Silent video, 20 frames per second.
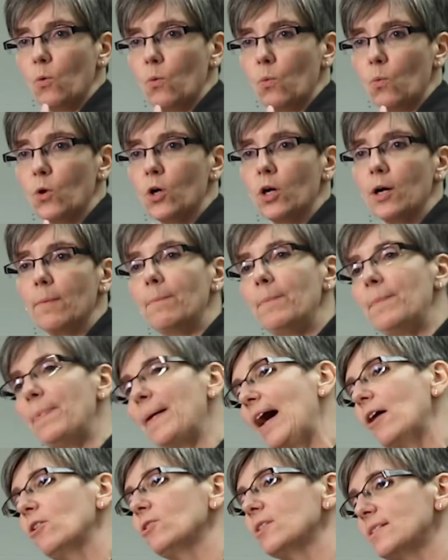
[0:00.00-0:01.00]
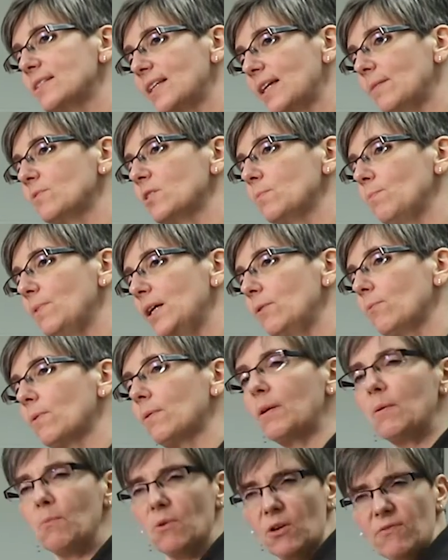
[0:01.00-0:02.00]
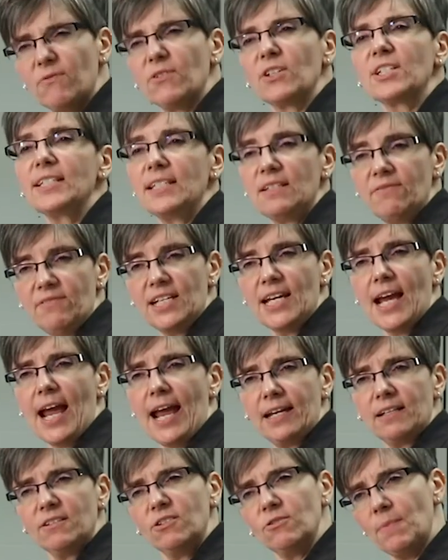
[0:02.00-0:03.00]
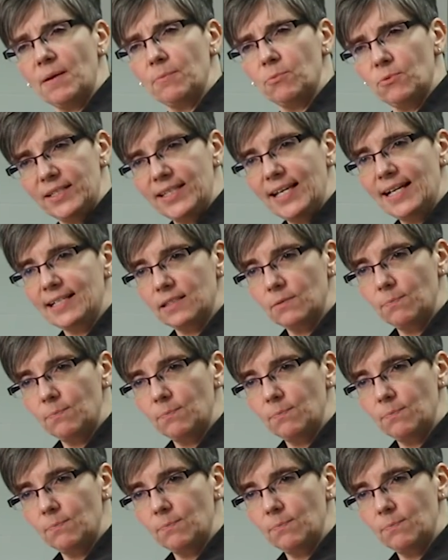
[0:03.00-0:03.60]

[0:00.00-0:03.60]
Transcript: we're about the same speed where we were for DVA. Do you remember what that